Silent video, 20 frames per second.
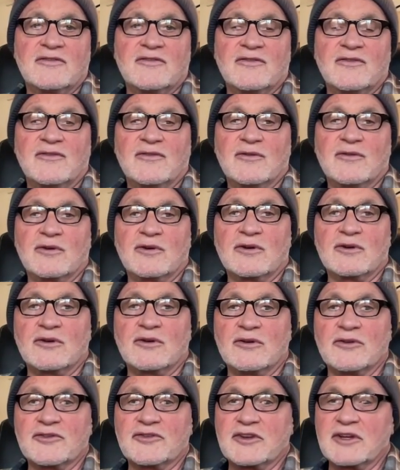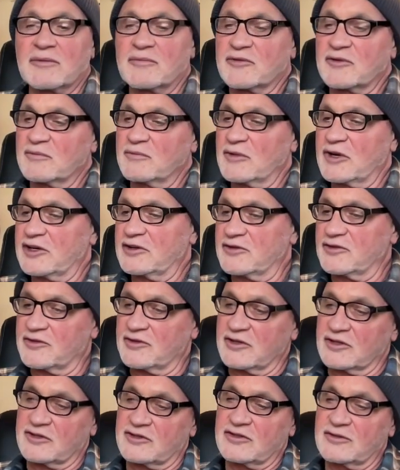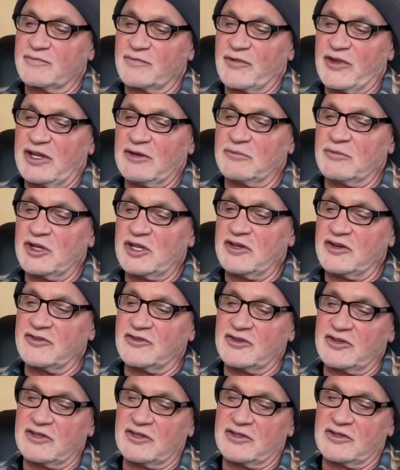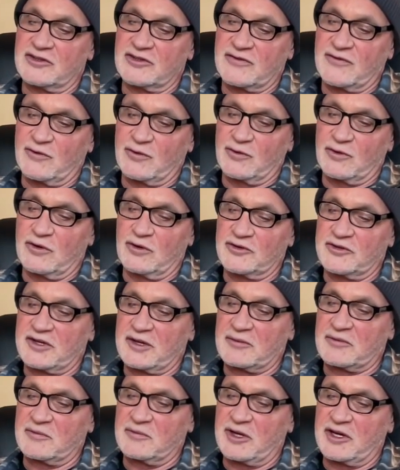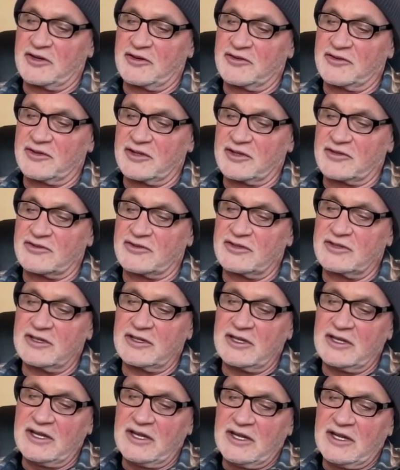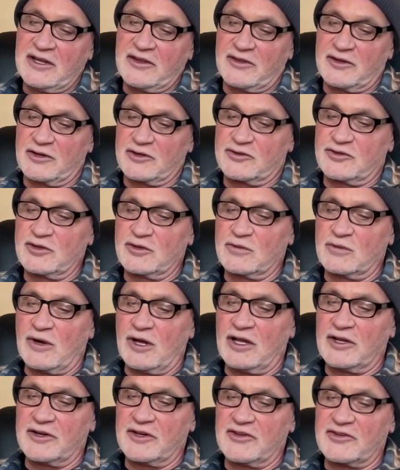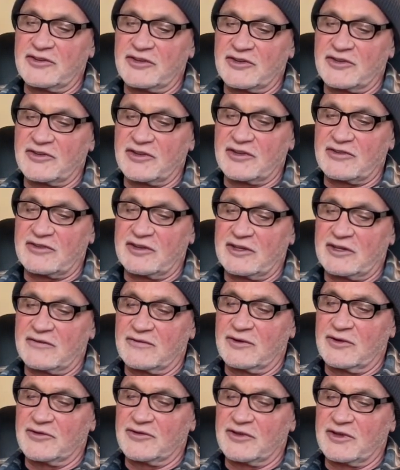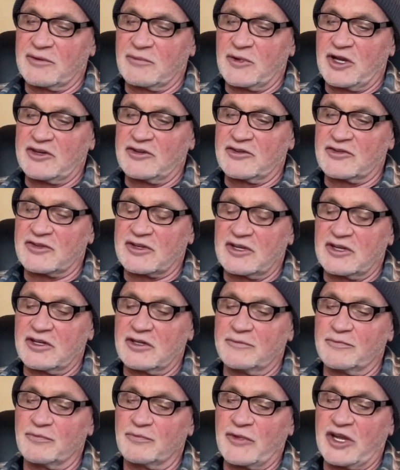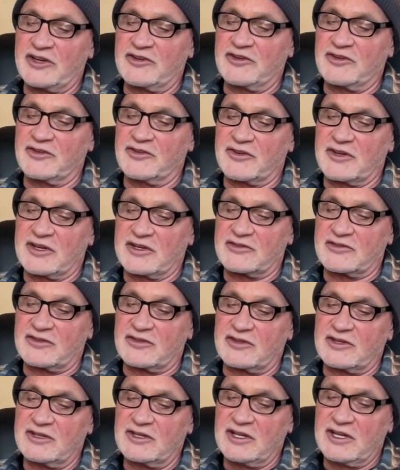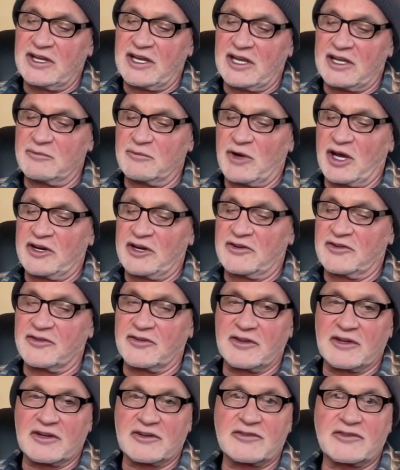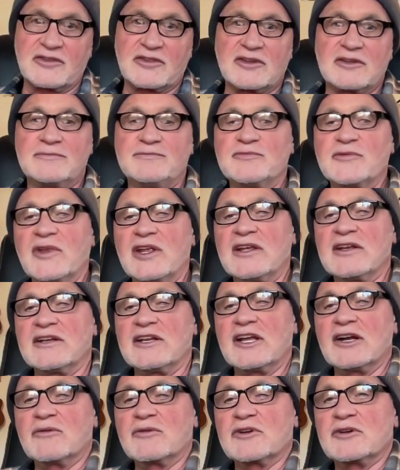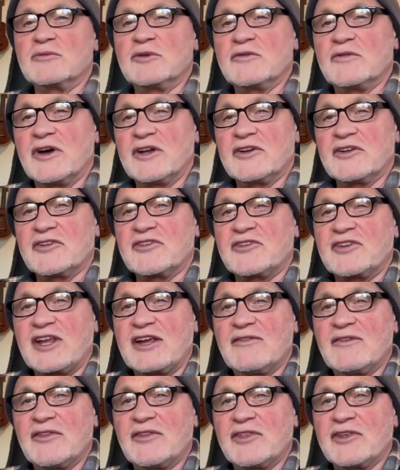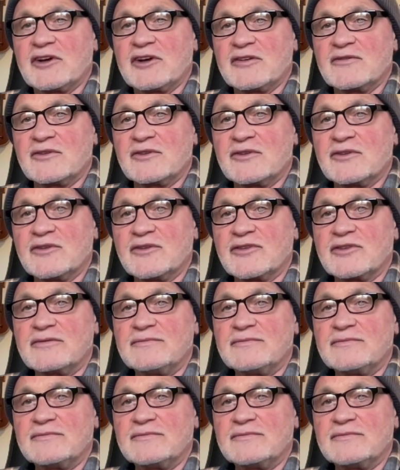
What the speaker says: 4 whole steps, minor sixth. And B to G is 4 whole steps, minor sixth. There are 2 qualities to sixth intervals in the major scale, major sixth and minor sixth. Now we're going to move on to seventh intervals.